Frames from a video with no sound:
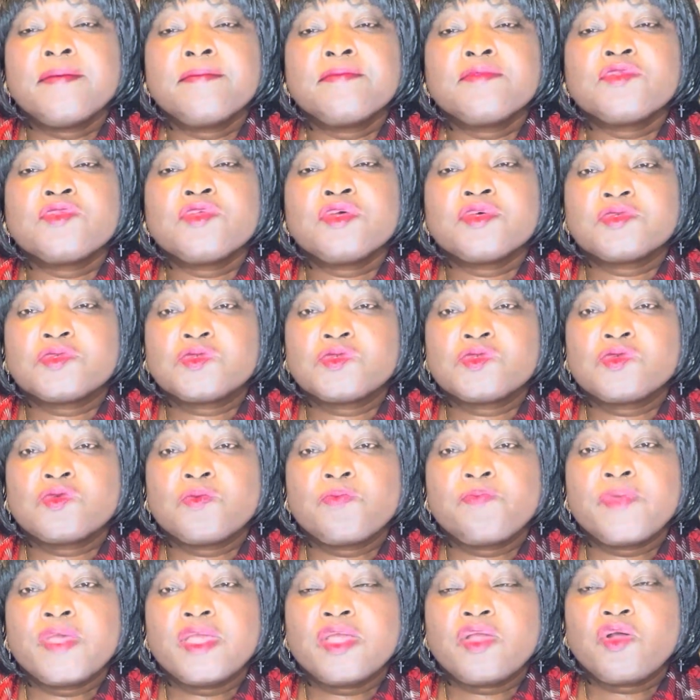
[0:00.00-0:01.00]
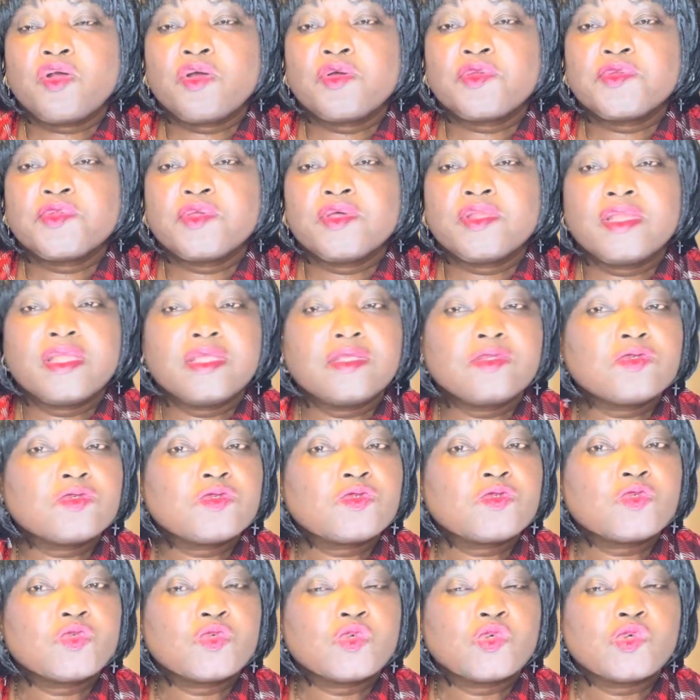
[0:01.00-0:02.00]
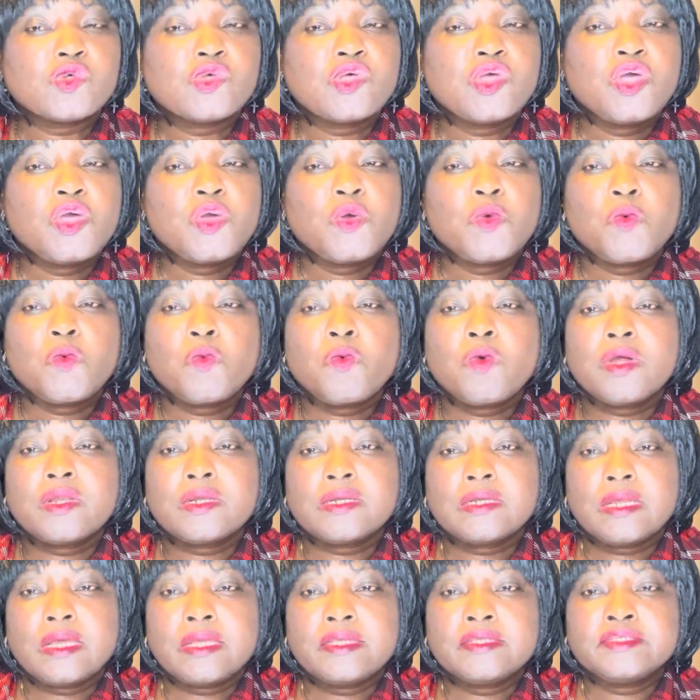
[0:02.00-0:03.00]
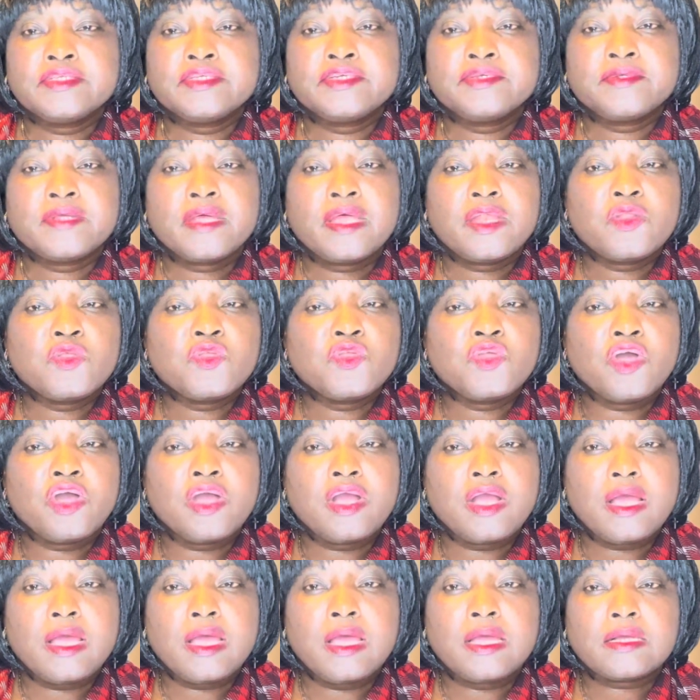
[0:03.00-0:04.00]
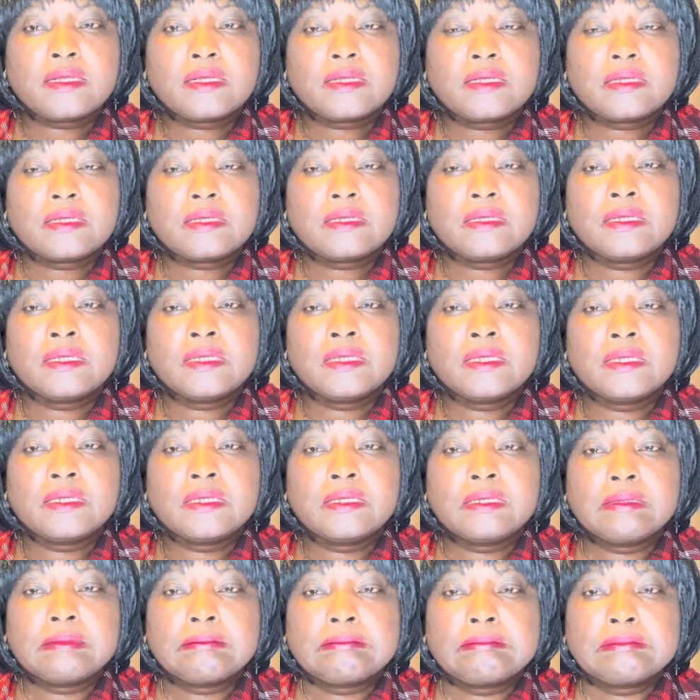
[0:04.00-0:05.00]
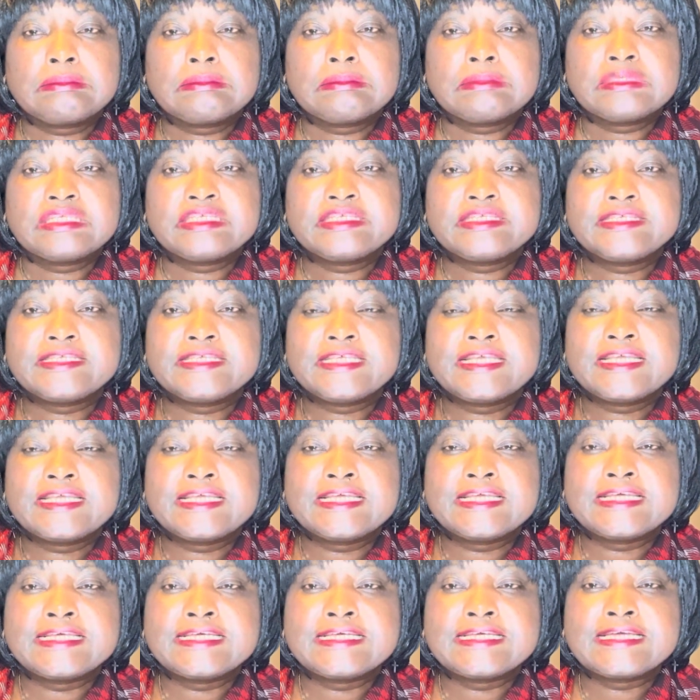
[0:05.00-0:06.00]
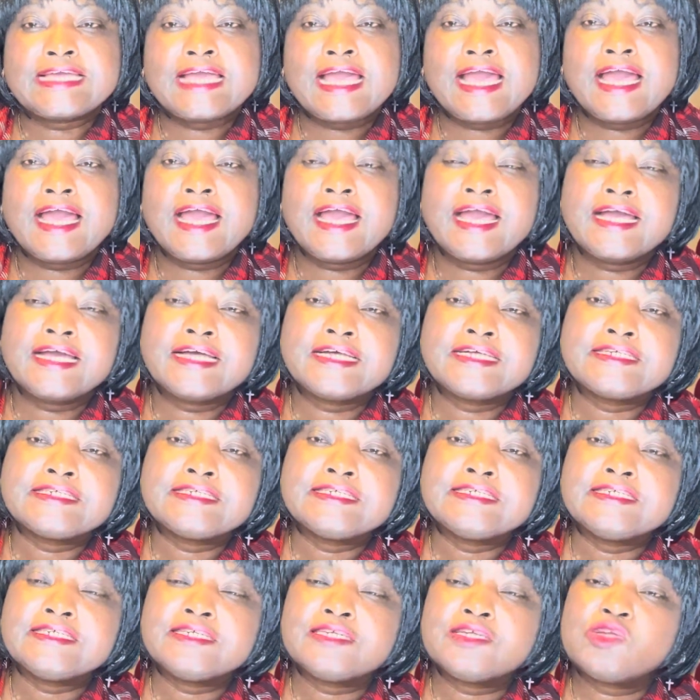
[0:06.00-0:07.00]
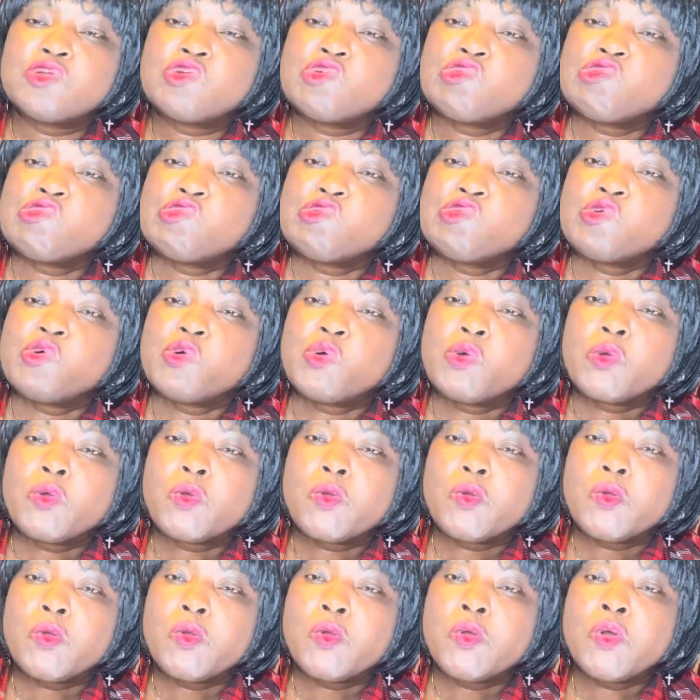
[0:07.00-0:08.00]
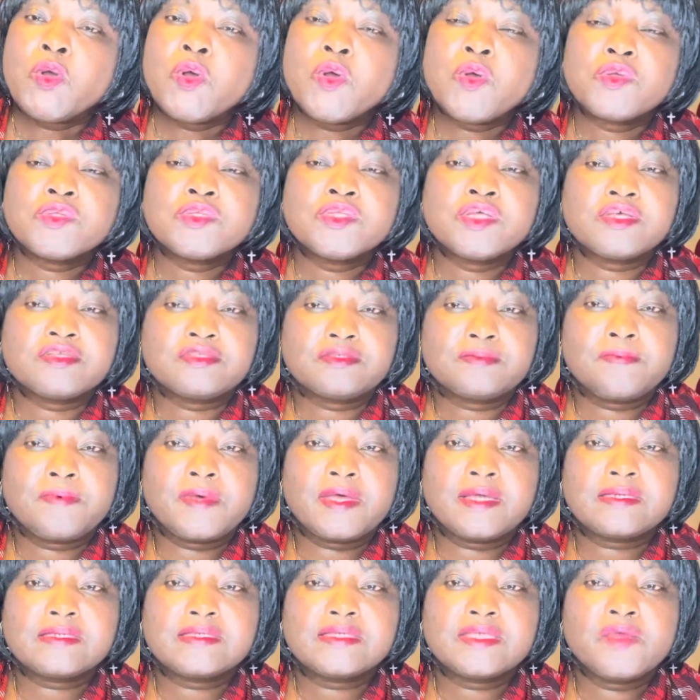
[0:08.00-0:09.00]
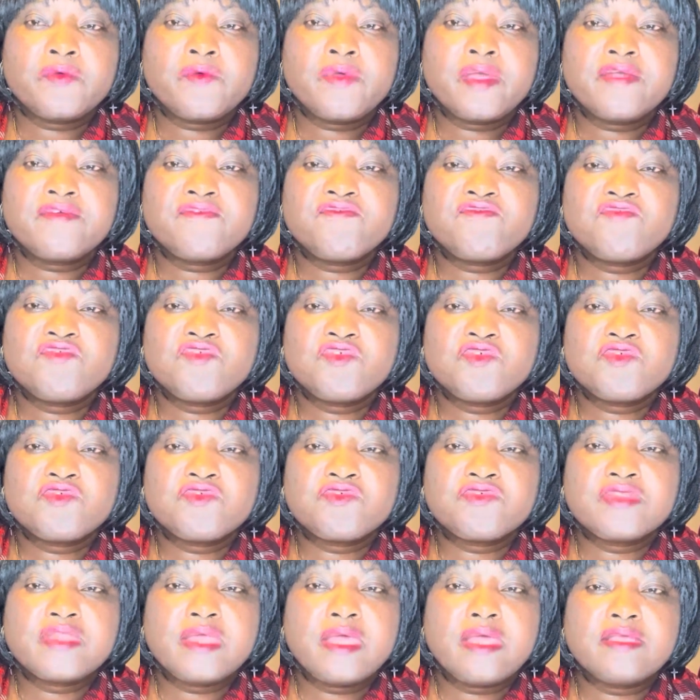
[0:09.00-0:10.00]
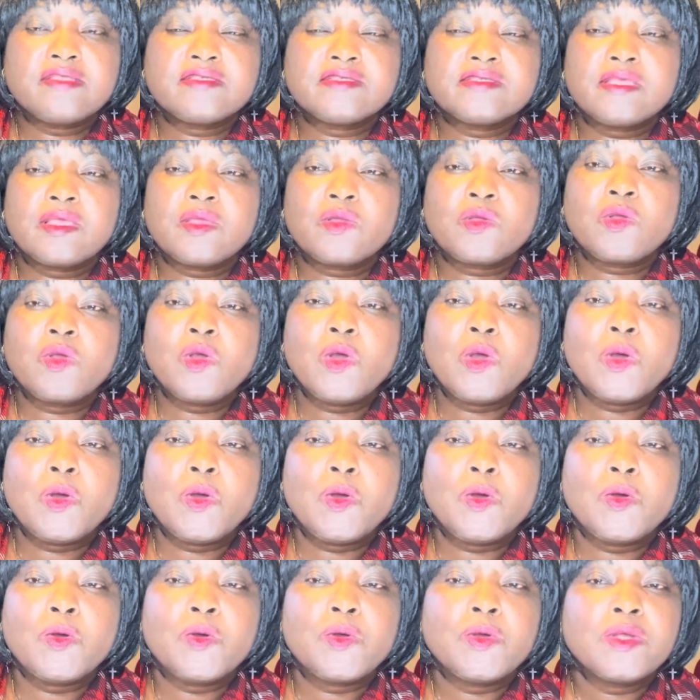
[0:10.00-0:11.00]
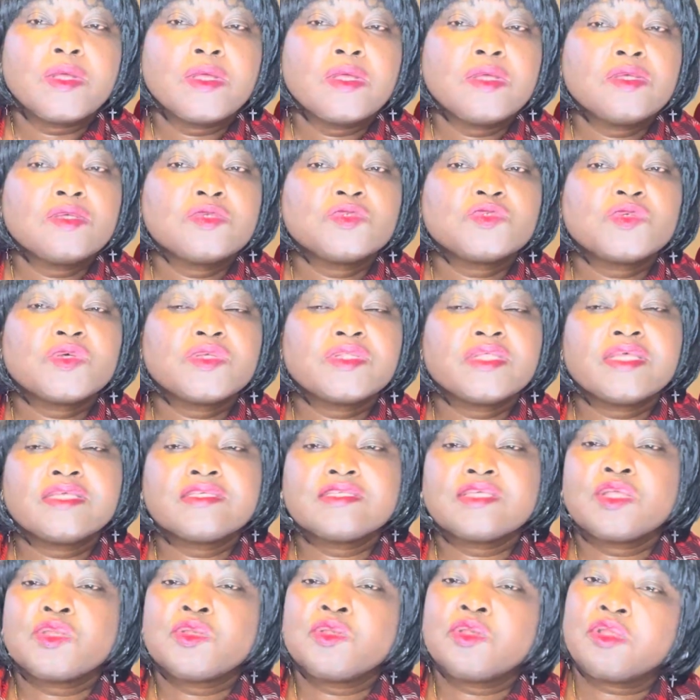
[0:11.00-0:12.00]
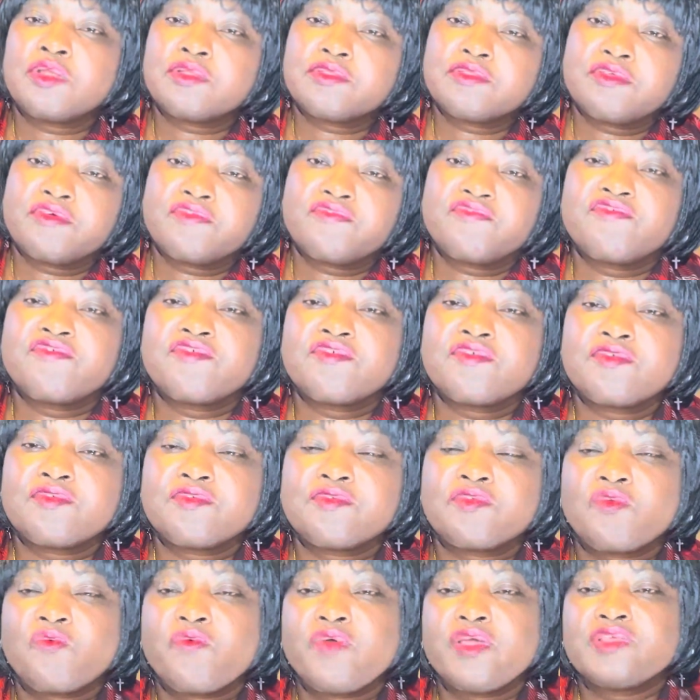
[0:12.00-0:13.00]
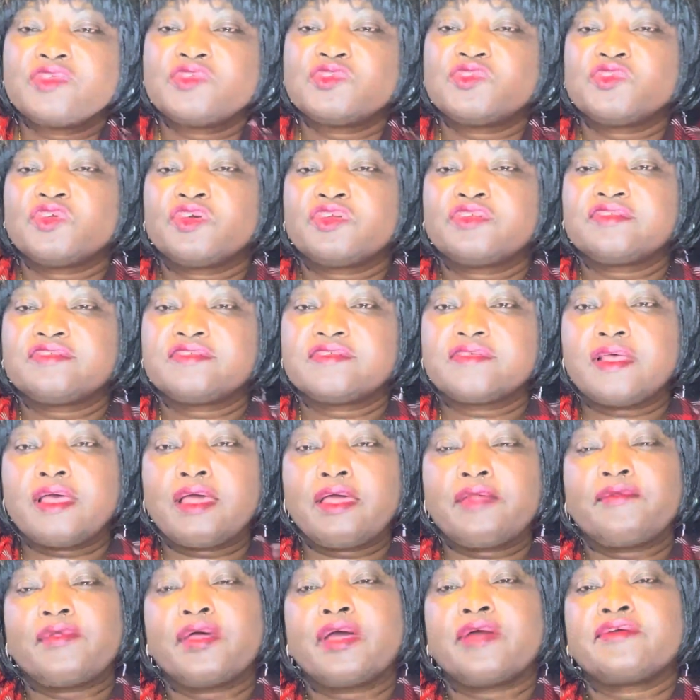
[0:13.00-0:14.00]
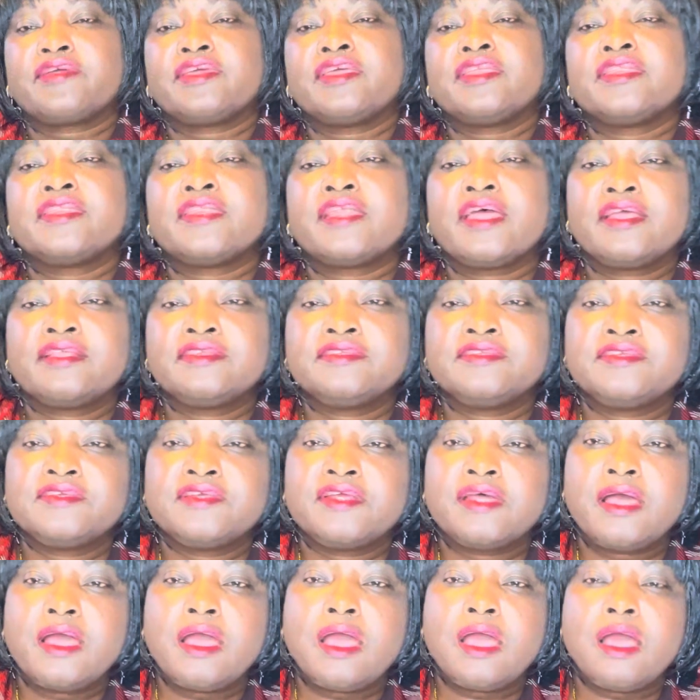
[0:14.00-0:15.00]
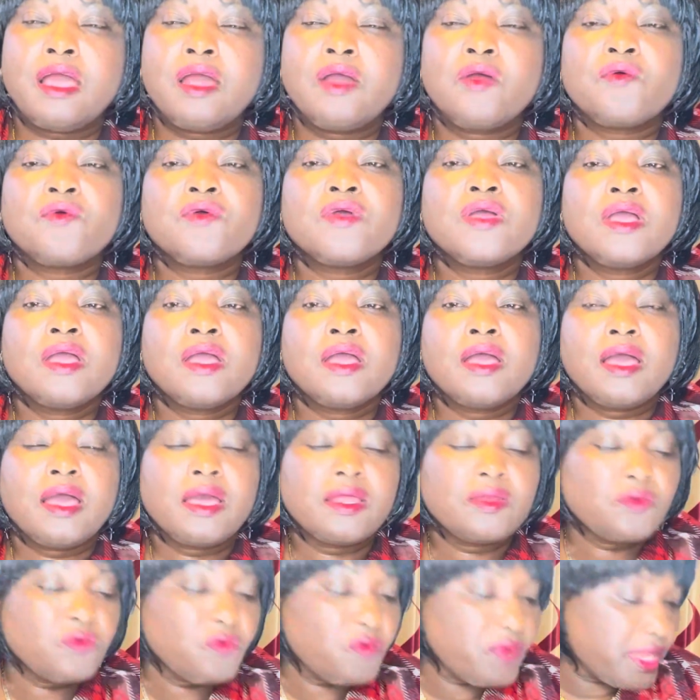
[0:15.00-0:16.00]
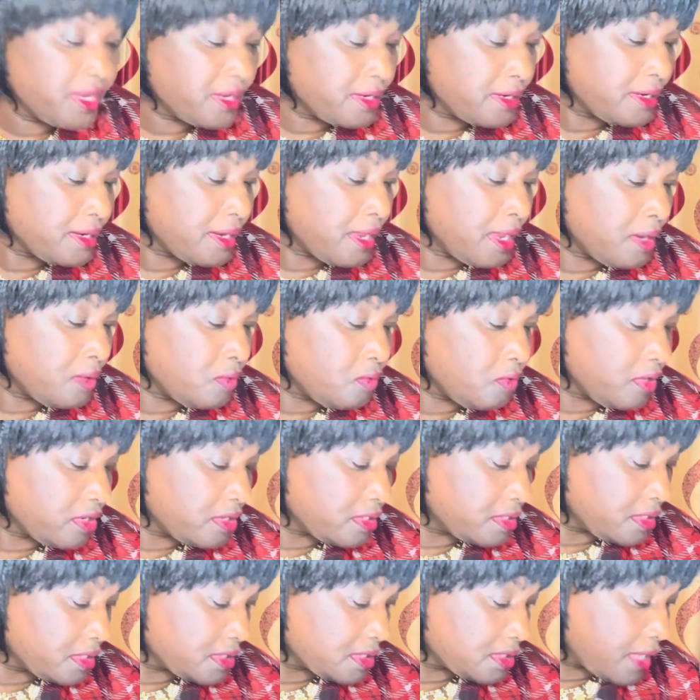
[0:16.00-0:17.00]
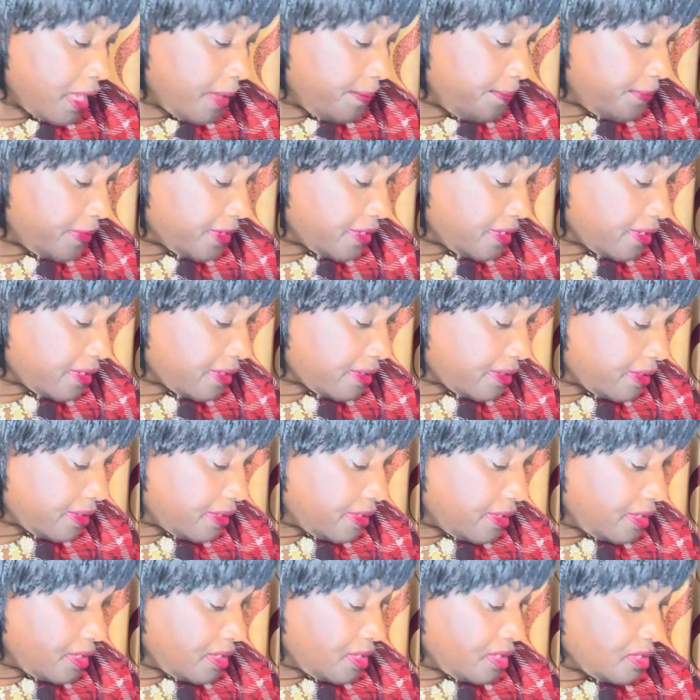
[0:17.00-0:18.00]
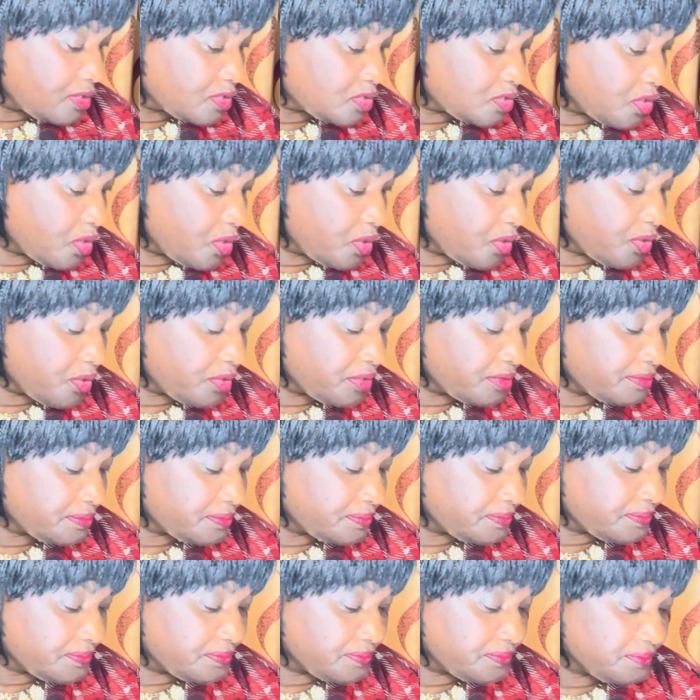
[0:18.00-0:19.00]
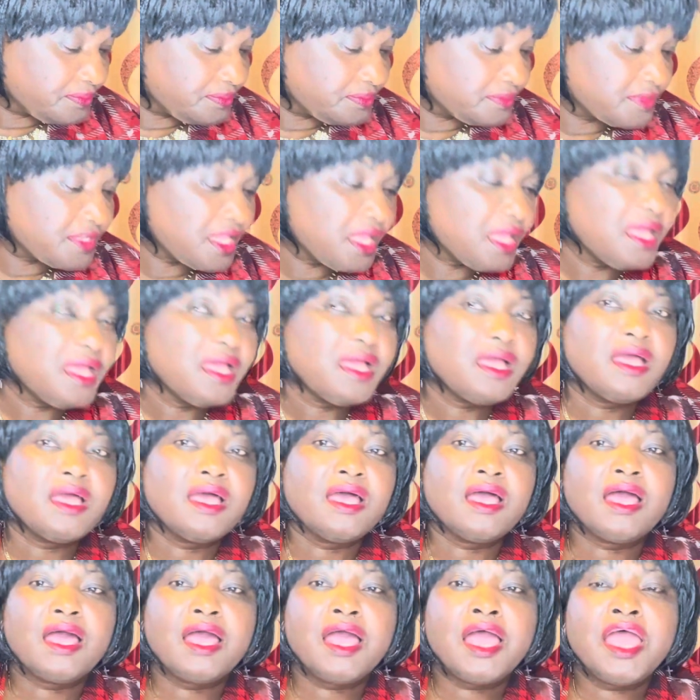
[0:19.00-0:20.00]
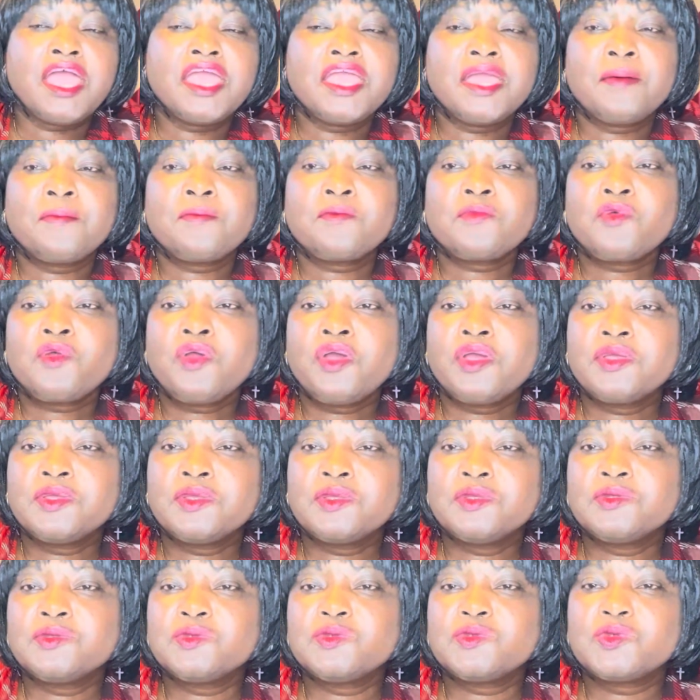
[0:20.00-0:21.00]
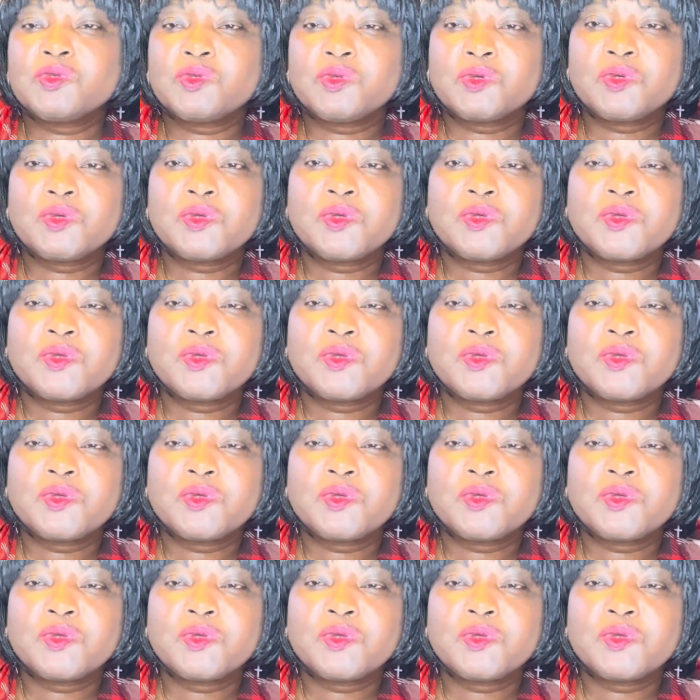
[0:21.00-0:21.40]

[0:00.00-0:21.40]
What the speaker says: just to pay condolence to one Nigerian young singer who just passed away a few days ago. So there's a lot of questions around in Nigeria, how and when and what is happening. So I am going to